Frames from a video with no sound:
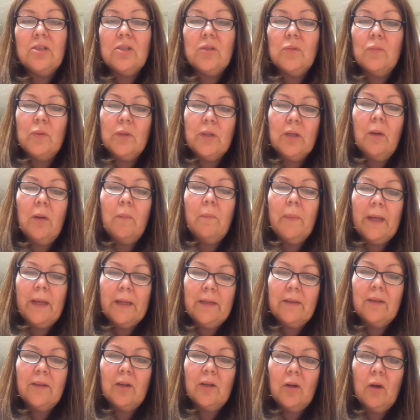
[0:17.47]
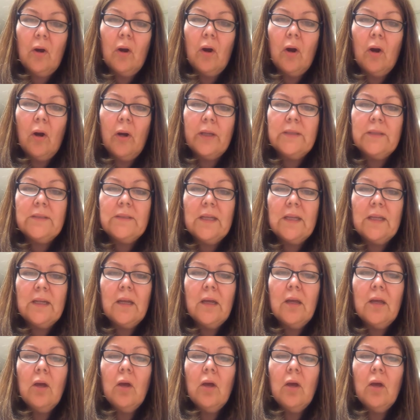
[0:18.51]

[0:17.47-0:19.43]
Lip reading: she would come back in the car and said,